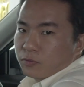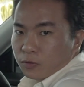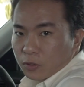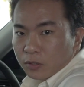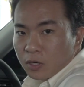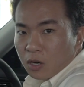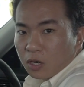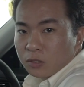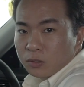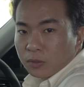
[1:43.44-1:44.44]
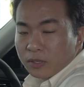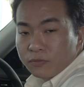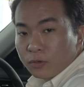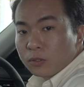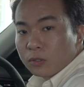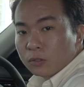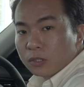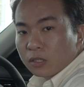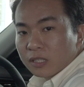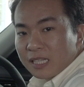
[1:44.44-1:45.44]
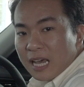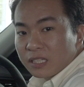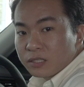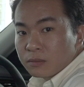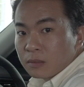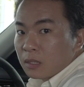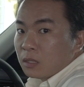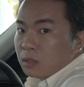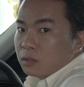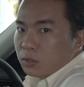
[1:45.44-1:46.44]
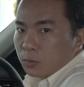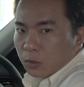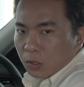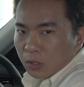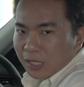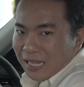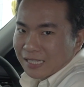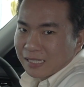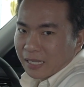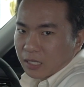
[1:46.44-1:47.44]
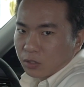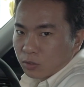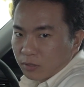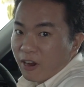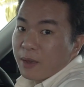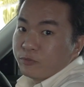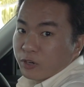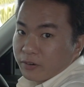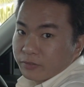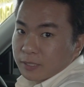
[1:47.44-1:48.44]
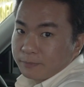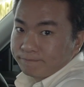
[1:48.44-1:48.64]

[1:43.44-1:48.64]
phone onto a phone holder on the dash, so you will look less like a Grab driver.